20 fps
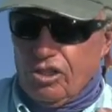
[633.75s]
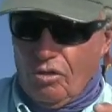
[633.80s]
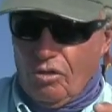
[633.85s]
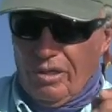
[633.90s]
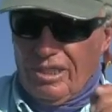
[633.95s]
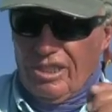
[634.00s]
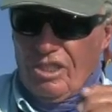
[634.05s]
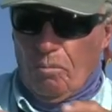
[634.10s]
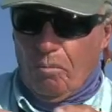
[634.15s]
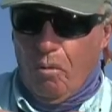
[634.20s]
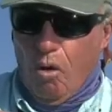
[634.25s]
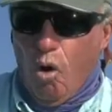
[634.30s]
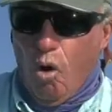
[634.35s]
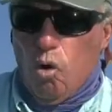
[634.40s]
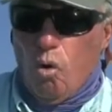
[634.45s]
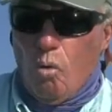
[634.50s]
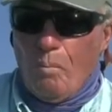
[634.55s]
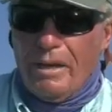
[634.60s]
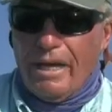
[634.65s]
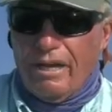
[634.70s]
So it's a
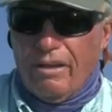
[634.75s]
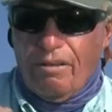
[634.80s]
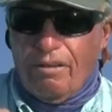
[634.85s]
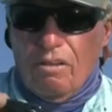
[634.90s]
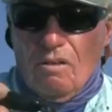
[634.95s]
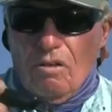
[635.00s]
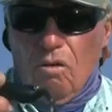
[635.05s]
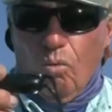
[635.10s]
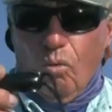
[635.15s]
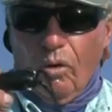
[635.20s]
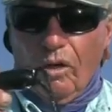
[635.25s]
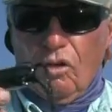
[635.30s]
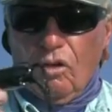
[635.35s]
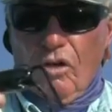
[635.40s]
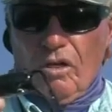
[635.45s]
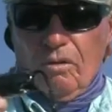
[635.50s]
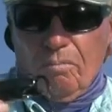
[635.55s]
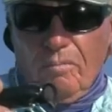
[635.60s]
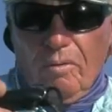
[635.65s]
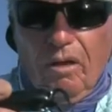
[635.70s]
whole big one
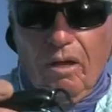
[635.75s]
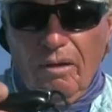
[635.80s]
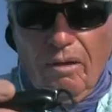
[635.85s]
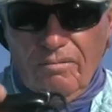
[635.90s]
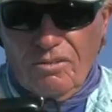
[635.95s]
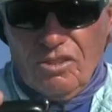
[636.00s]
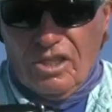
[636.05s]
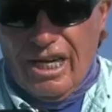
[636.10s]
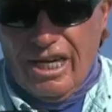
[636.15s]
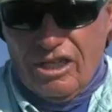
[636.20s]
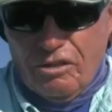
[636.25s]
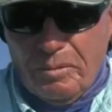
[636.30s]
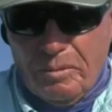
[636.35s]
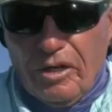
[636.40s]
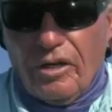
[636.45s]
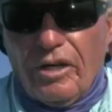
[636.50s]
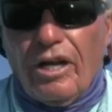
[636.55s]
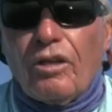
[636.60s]
hook size bigger.